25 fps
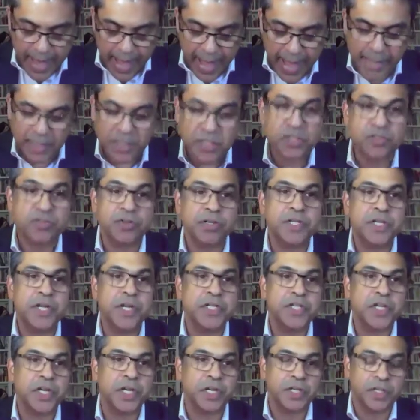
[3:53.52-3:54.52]
and
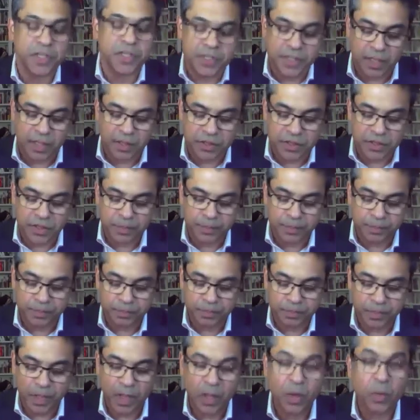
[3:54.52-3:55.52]
strategic consultant,
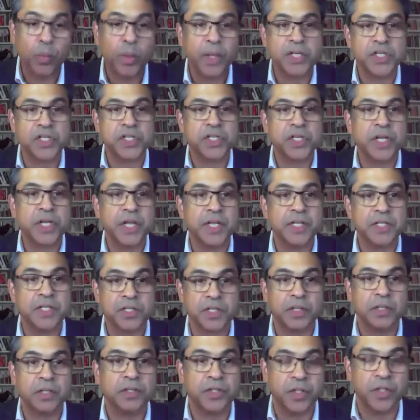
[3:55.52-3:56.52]
which he is
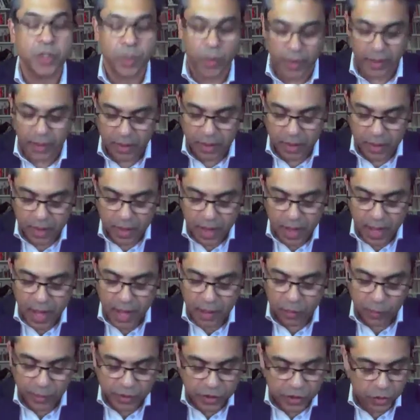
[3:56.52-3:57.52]
still doing and
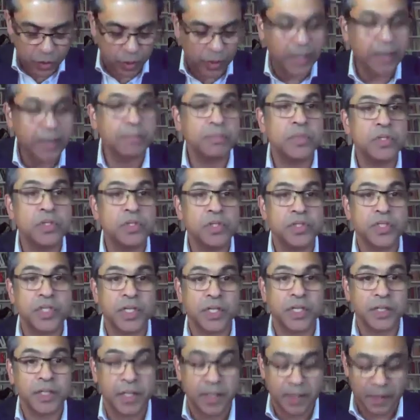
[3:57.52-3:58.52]
which took him to
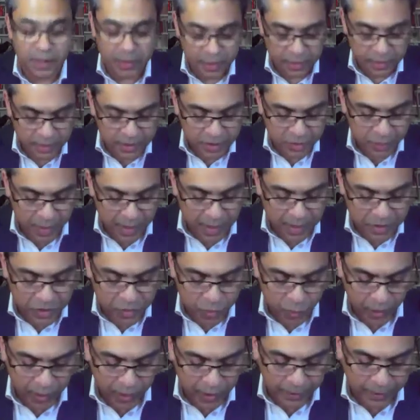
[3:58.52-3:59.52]
Sydney this past
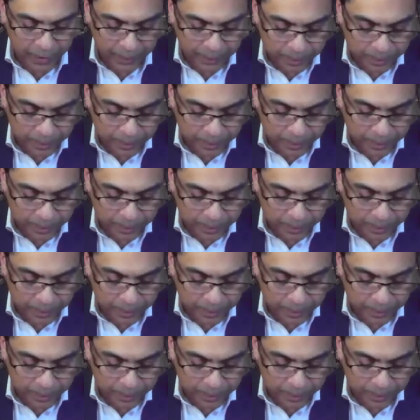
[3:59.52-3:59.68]
week.